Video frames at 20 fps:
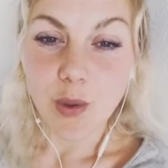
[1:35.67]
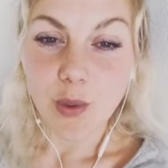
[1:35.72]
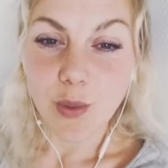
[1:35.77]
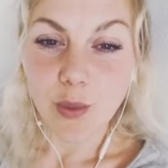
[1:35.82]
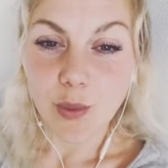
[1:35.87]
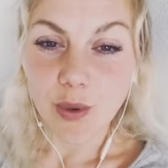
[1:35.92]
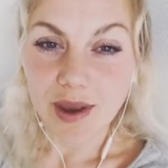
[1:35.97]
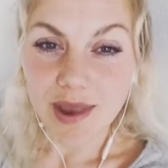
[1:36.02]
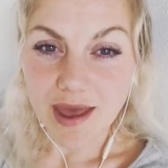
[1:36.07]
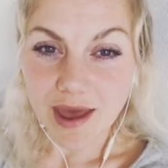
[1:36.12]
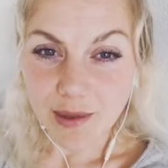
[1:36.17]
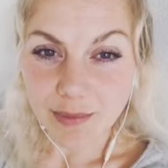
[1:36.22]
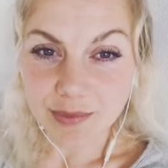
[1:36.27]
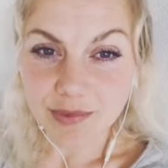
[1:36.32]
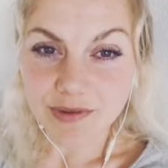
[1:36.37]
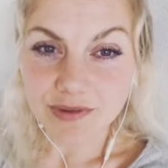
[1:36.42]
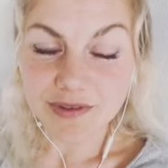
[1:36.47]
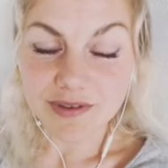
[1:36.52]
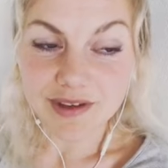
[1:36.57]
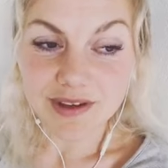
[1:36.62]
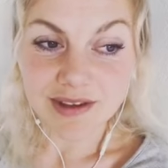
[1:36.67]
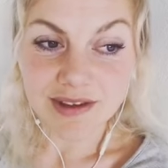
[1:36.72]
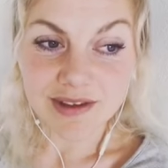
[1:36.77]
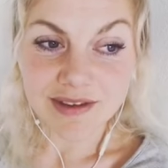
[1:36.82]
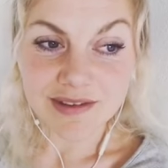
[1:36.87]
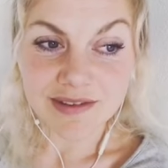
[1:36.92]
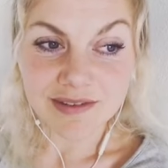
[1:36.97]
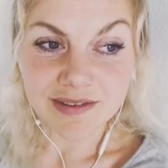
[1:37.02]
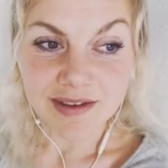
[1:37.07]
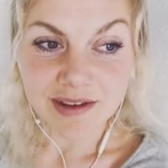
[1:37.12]
what happens
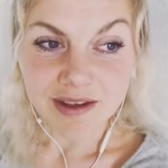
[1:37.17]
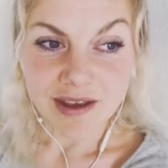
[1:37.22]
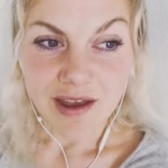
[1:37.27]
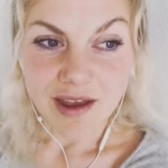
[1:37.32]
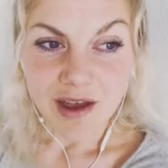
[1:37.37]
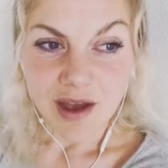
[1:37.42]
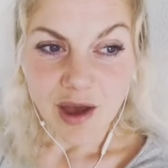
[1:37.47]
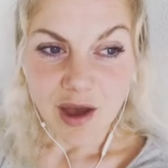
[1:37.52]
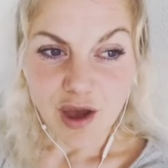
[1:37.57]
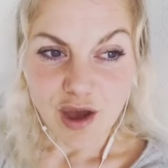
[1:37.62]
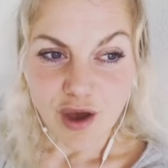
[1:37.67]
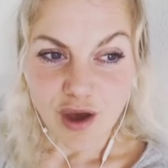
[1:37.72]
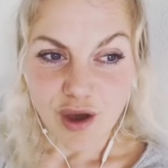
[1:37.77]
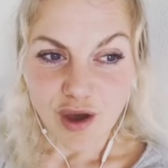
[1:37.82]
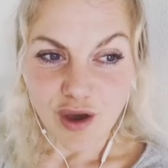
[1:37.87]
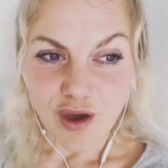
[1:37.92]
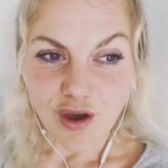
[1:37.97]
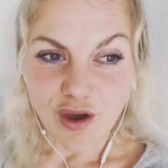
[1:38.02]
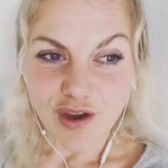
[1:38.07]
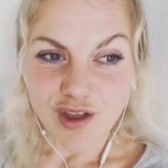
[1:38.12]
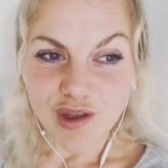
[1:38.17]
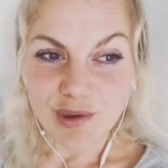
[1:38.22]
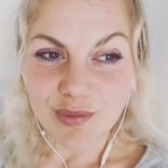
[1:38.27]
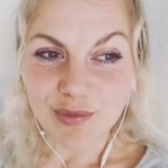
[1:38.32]
is it